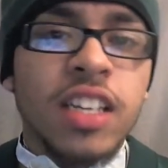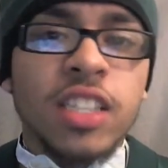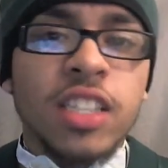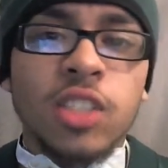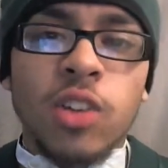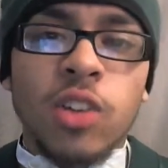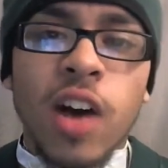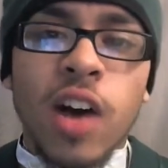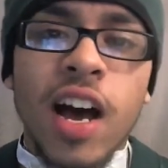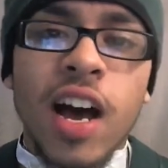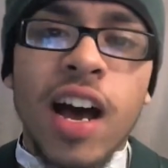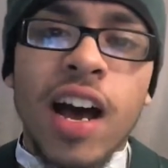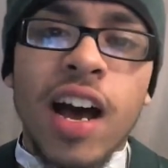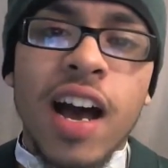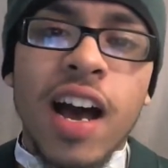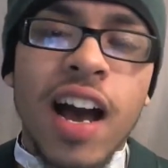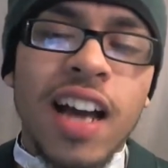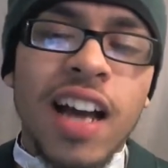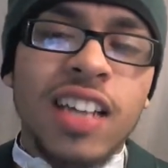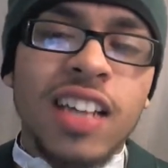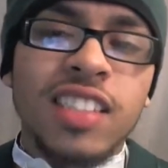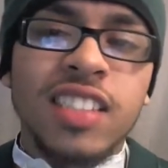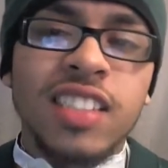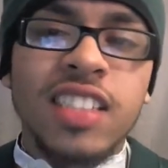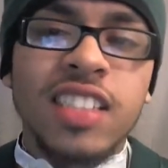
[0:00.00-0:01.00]
So
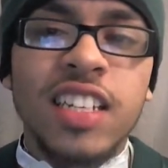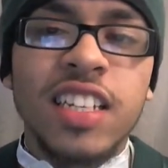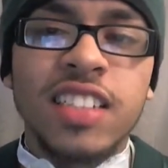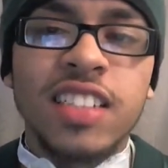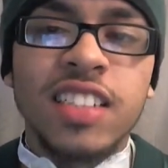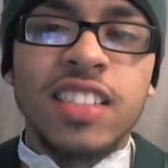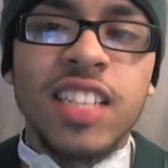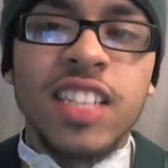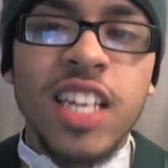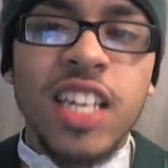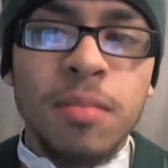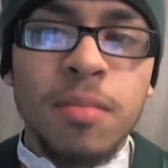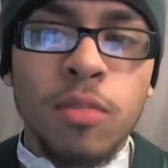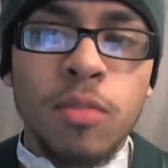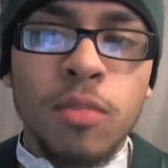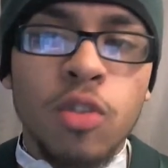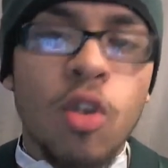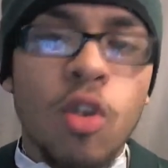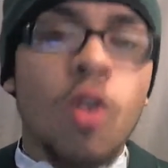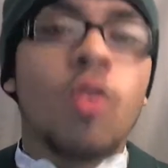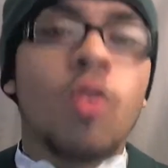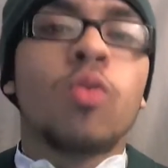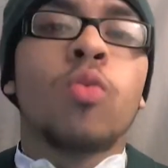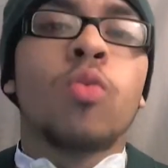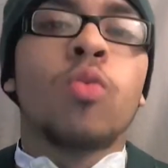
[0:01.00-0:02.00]
I could see the team
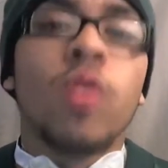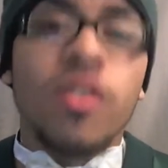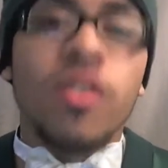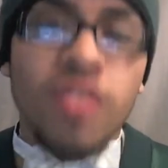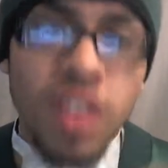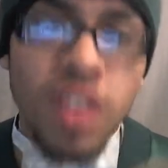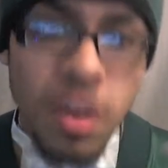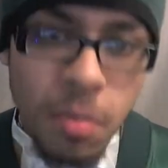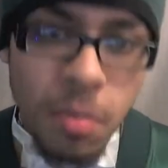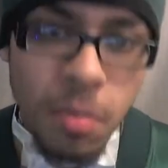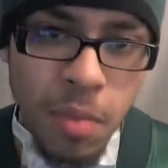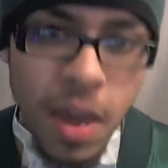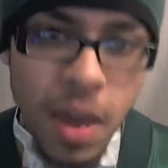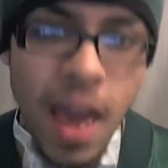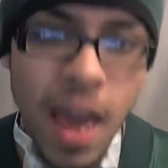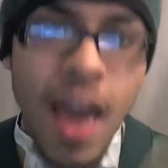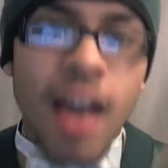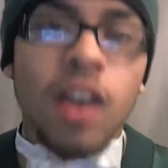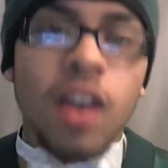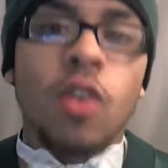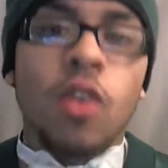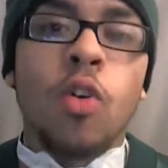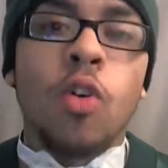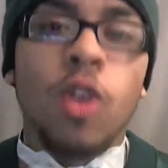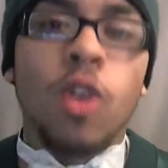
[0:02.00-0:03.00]
growing with him
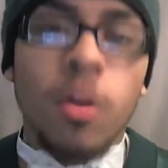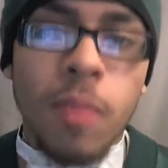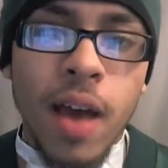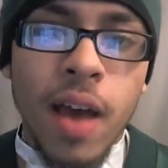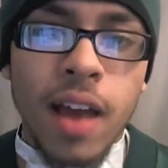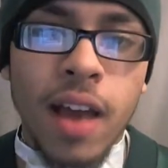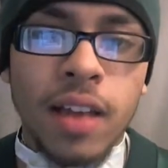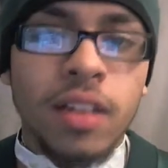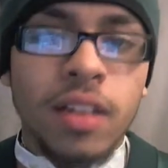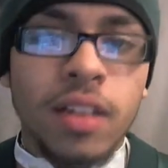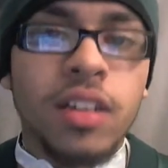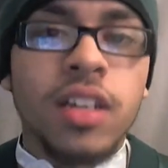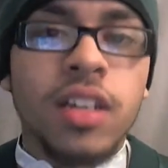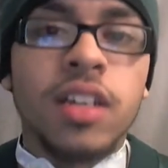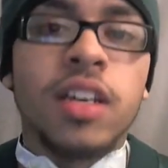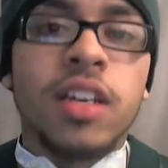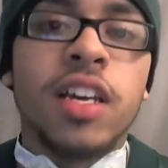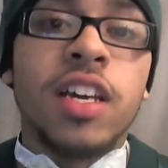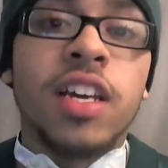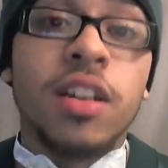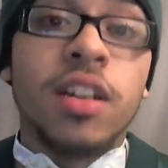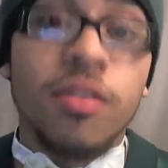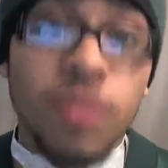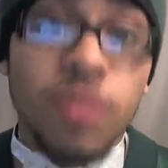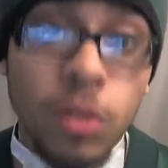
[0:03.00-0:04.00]
at quarterback
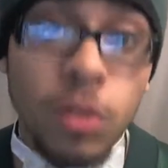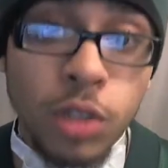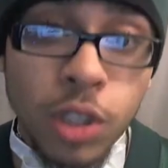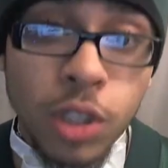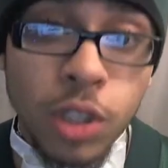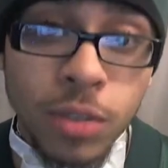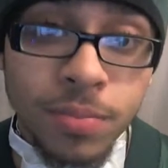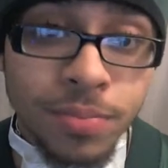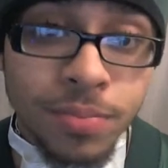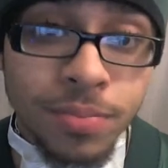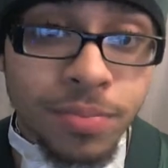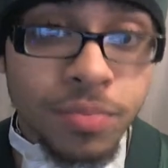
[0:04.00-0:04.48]
in the future.